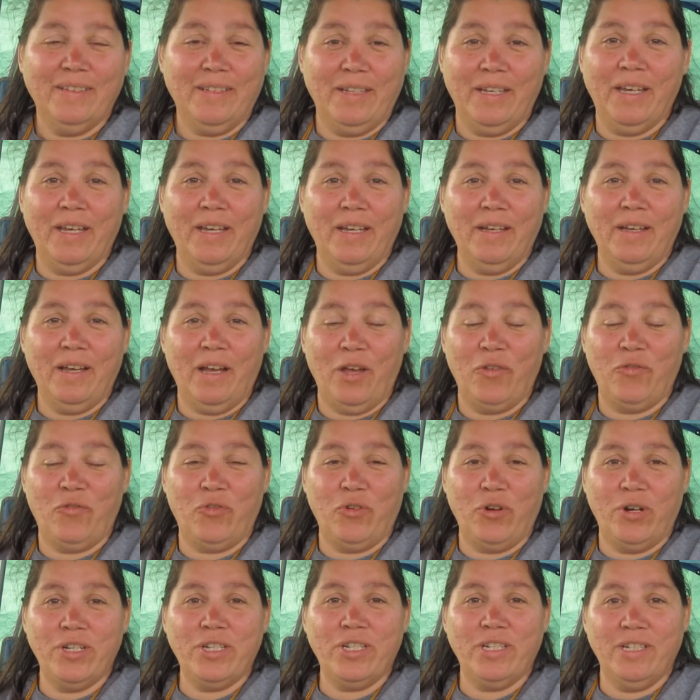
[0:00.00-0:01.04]
Yeah,
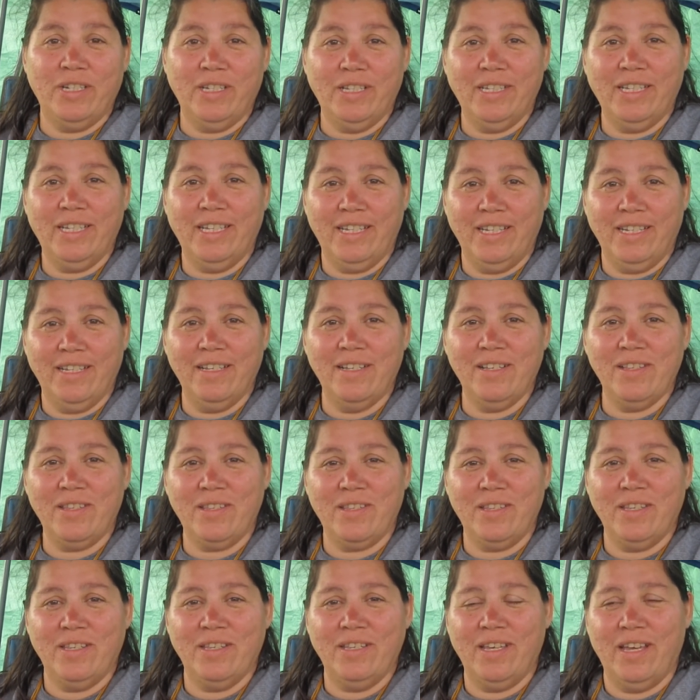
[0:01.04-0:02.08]
unfortunately it is.
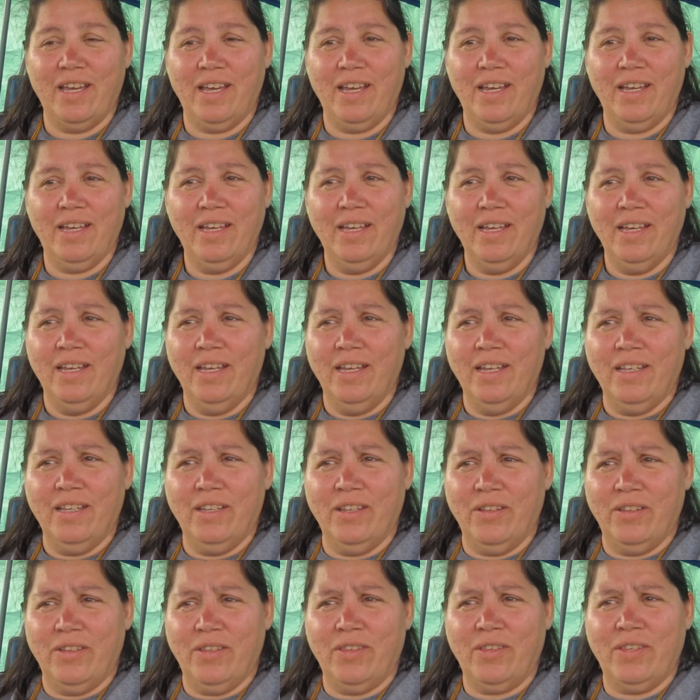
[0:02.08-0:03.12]

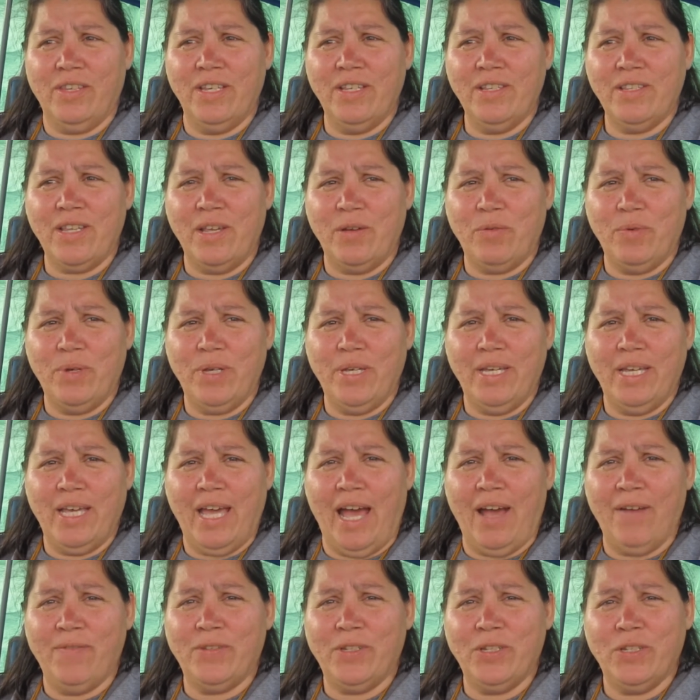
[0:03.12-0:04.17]
The things that we
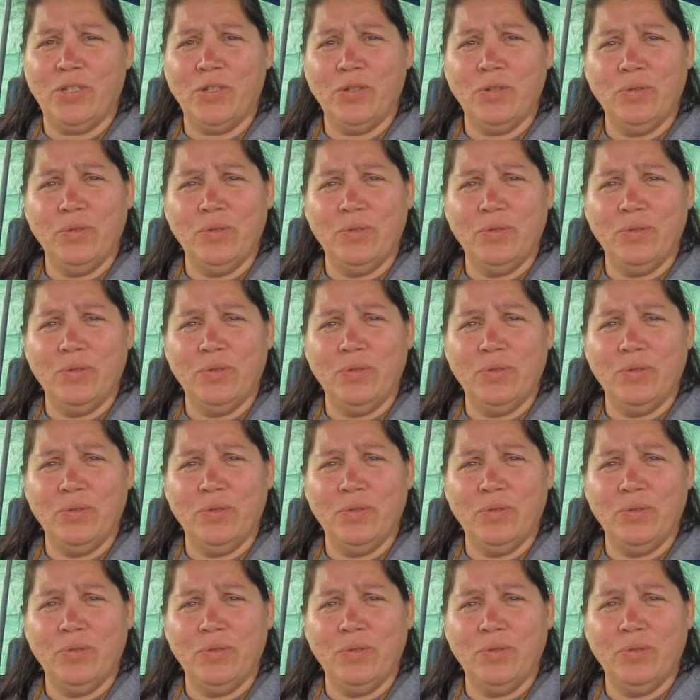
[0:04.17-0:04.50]
have to do.